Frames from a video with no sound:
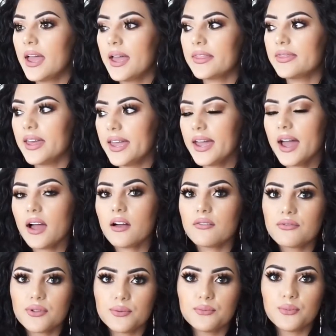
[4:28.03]
they
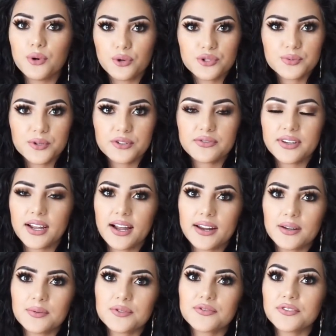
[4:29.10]
have the most perfect
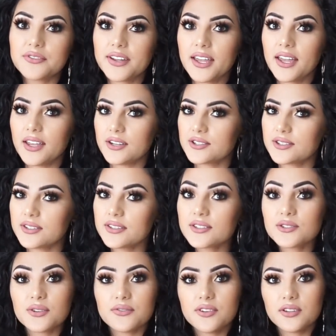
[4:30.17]
items for vacation.
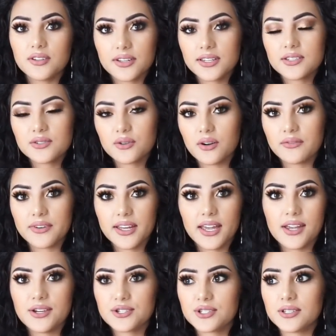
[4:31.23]
So if you're looking to go on
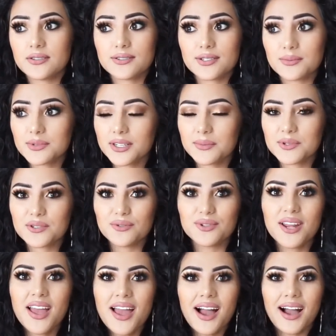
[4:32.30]
vacation sometime soon,
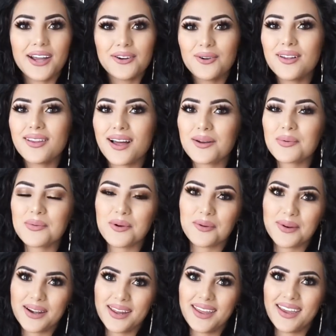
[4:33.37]
I know a lot of people
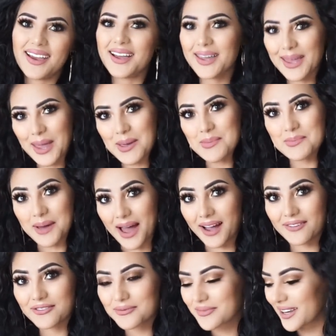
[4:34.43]
already came
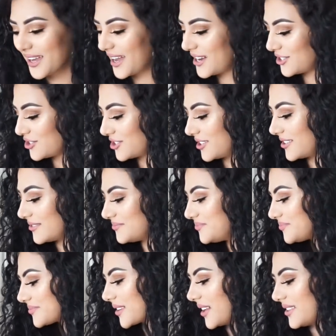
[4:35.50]
back from vacation,
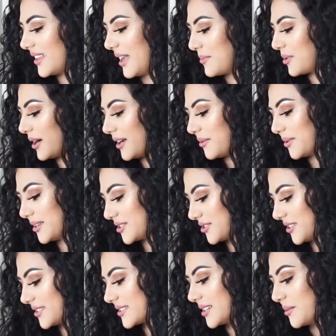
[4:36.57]
they probably went
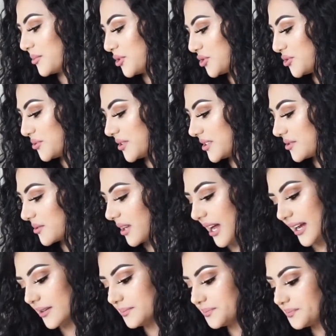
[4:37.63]
during summer, June and
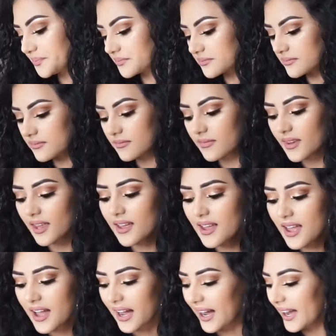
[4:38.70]
July.
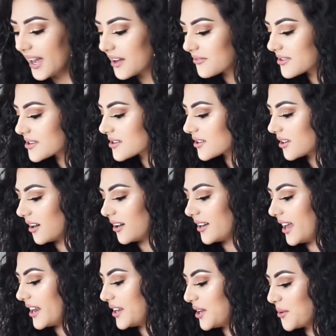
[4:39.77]
I haven't gone
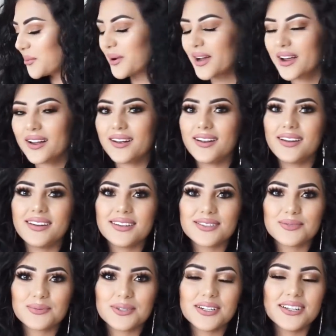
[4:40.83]
anywhere and
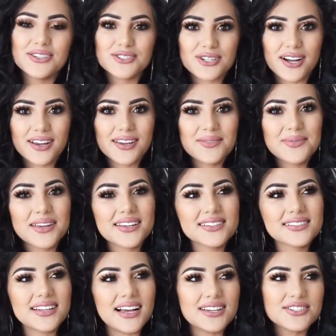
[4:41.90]
it's pretty shocking
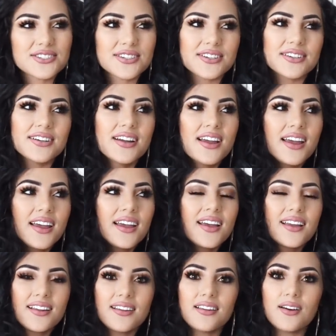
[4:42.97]
because last year,
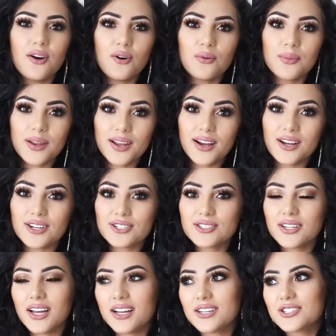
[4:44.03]
oh my
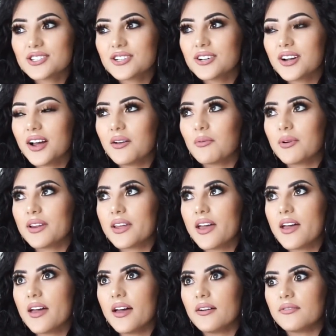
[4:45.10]
gosh, last year I went
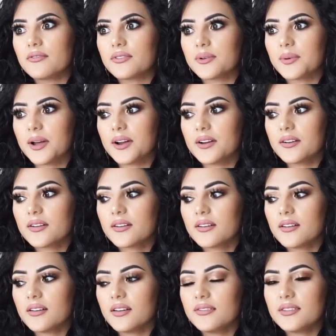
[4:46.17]
everywhere.
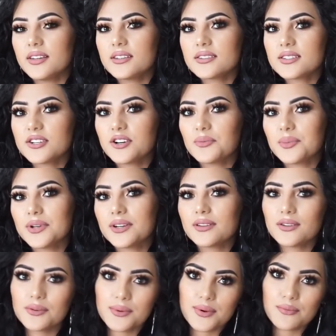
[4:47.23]
And this year I've been
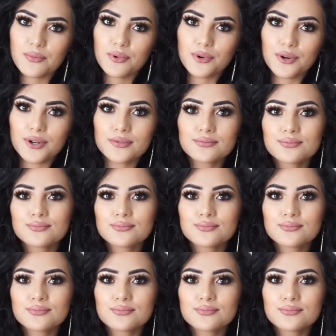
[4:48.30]
a little bit more